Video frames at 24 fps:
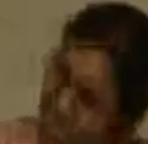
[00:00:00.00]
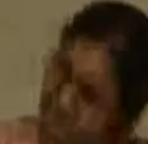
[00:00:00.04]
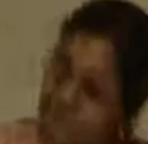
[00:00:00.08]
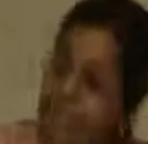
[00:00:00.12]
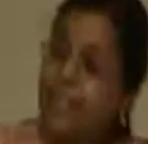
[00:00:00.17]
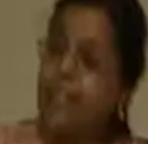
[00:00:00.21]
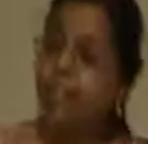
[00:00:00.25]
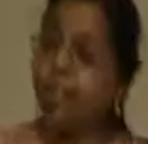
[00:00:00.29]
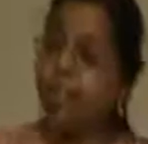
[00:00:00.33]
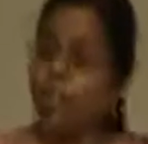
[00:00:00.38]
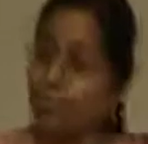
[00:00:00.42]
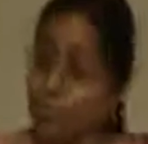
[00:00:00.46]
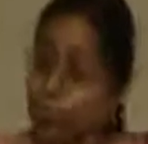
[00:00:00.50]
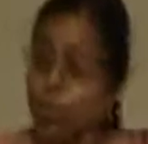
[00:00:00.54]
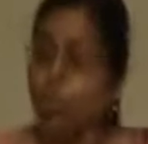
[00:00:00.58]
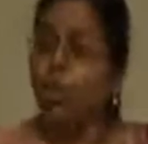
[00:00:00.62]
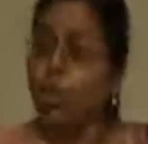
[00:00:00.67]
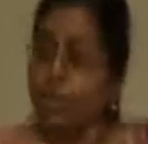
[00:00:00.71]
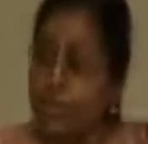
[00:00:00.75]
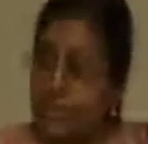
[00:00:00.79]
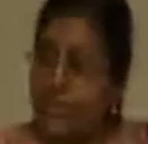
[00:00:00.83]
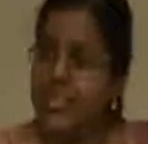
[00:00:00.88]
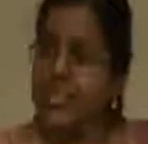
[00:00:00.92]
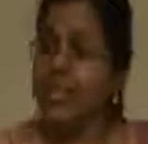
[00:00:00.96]
That
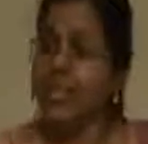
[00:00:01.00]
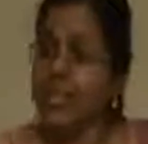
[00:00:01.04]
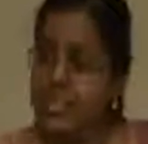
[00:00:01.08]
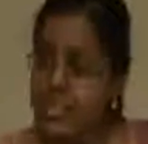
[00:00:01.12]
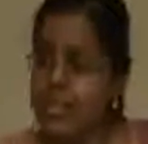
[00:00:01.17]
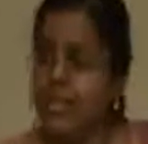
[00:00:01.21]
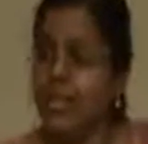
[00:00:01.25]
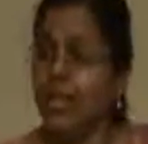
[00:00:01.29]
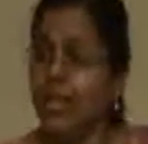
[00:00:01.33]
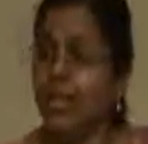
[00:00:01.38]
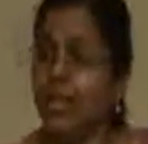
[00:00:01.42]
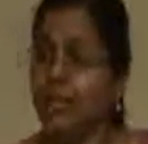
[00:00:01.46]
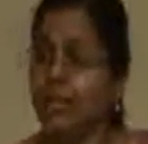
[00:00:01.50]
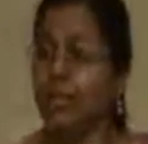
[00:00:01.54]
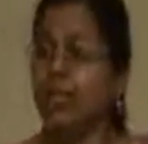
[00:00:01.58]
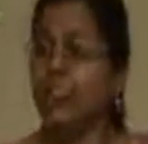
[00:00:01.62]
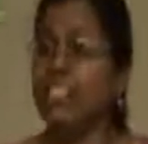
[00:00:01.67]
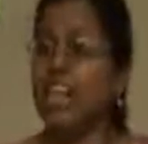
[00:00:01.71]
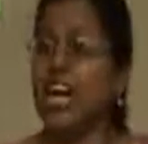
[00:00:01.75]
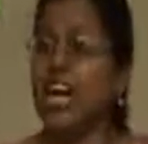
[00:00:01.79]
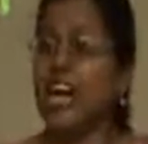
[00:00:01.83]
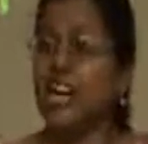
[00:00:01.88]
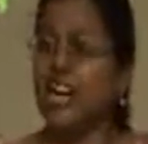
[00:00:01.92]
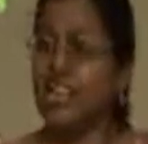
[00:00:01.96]
also is the
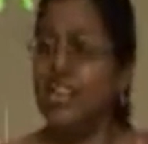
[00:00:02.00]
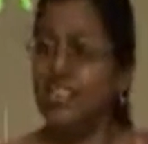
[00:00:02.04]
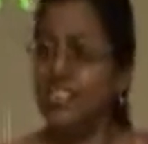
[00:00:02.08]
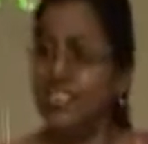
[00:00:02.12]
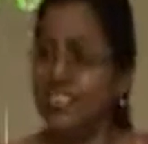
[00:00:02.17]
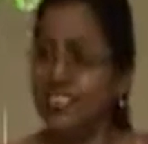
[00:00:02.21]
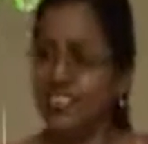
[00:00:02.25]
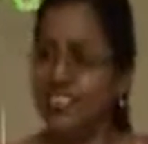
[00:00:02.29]
vichara.